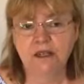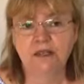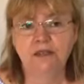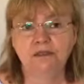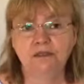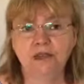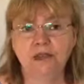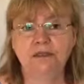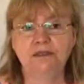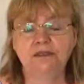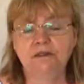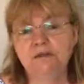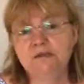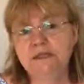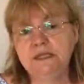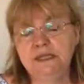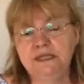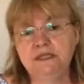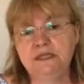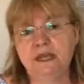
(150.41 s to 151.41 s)
then you
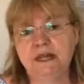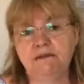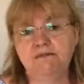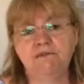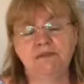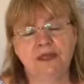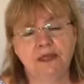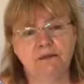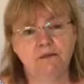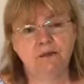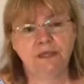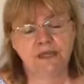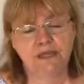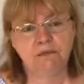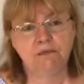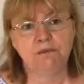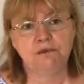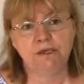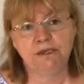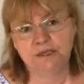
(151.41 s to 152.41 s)
need to have that
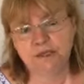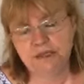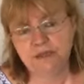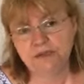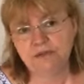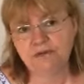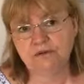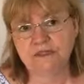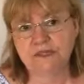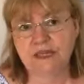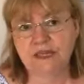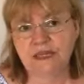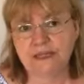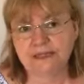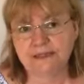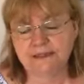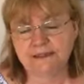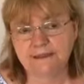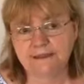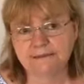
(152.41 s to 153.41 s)
keyword in your
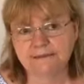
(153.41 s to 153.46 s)
title.